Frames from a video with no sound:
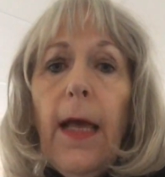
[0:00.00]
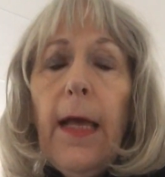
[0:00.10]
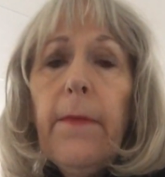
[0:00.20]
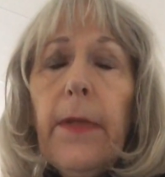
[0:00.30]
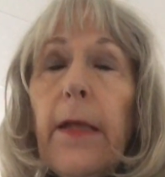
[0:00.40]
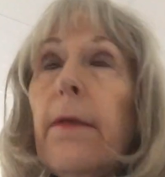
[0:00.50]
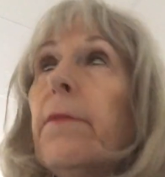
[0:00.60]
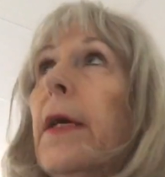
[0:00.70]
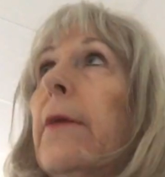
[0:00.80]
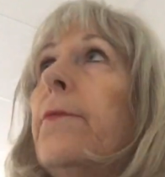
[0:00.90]
and
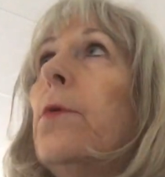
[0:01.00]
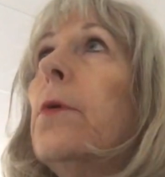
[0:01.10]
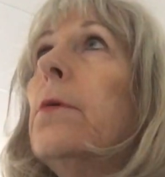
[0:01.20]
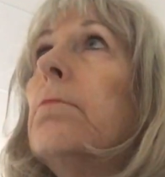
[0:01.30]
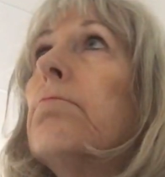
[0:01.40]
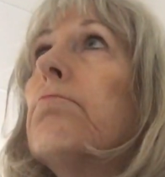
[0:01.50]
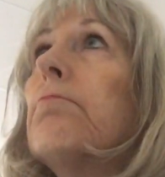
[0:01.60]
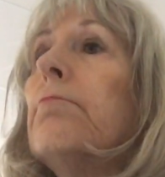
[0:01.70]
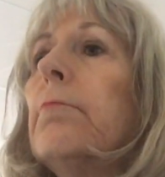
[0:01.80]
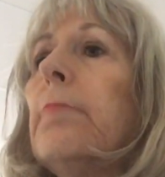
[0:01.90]
therefore
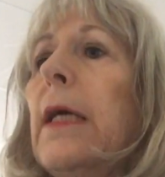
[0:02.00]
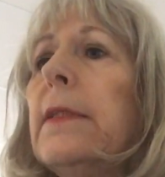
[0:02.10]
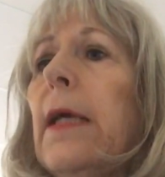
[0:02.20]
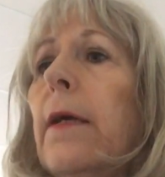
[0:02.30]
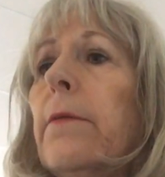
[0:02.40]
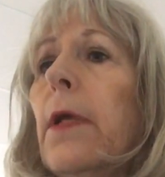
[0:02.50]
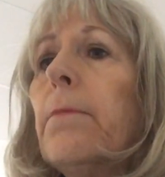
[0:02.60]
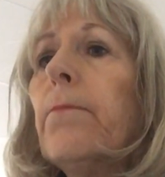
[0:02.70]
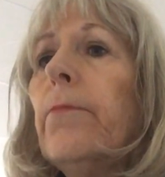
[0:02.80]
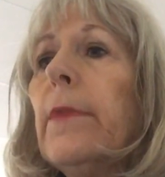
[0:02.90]
my son,
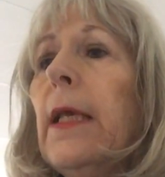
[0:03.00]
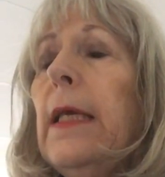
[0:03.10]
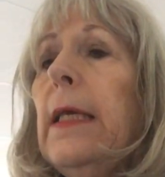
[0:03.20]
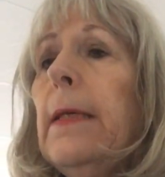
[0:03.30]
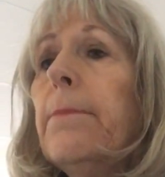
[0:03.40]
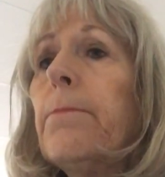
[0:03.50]
he